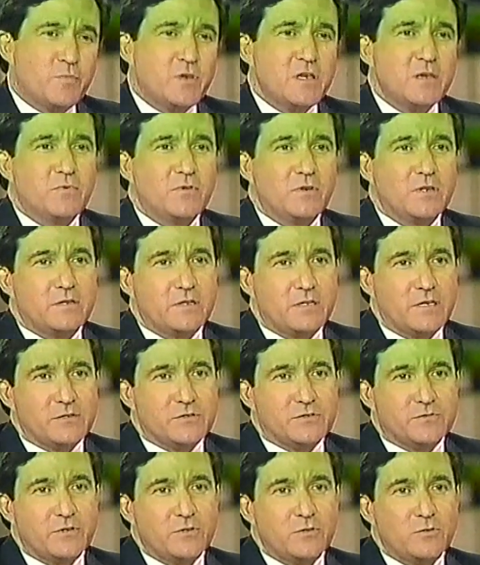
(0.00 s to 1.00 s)
people in the
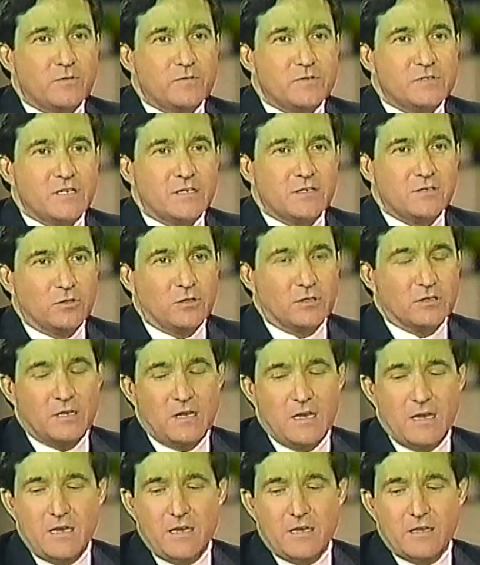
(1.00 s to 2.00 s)
industry who have said, look,
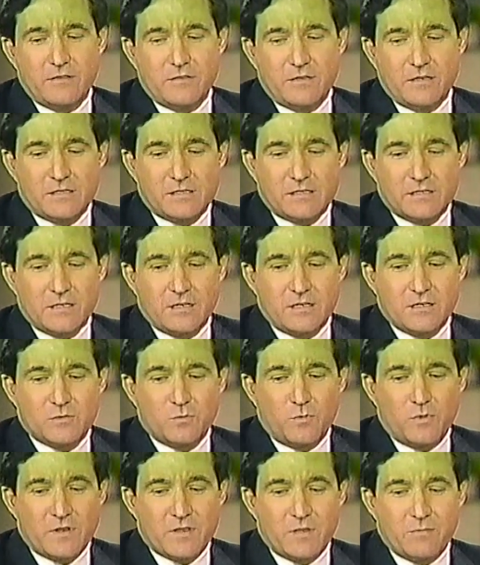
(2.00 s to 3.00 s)
this is
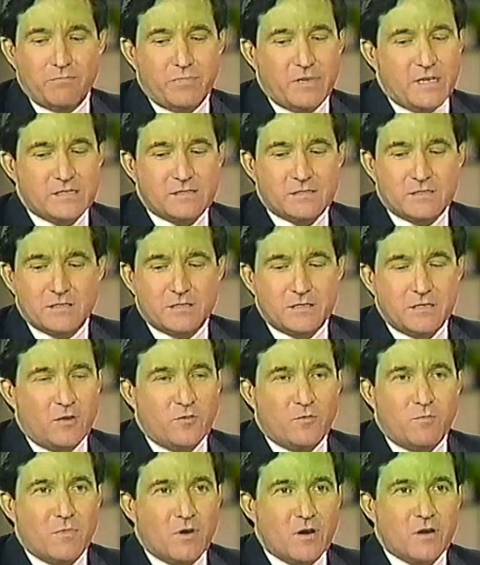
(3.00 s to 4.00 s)
one of the best
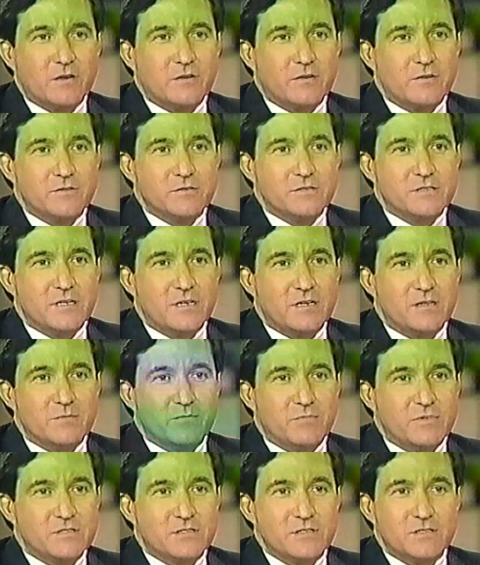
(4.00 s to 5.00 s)
self-marketers in the
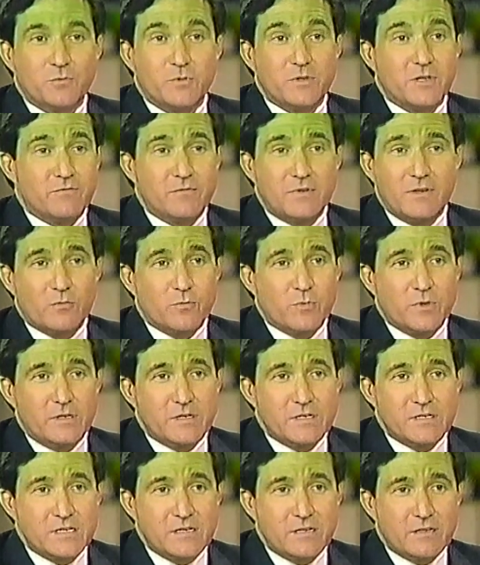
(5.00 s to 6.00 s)
business. We have never
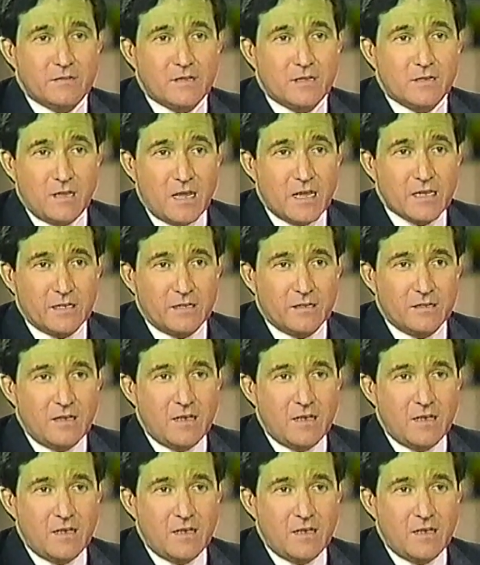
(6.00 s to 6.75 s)
really seen anything like it.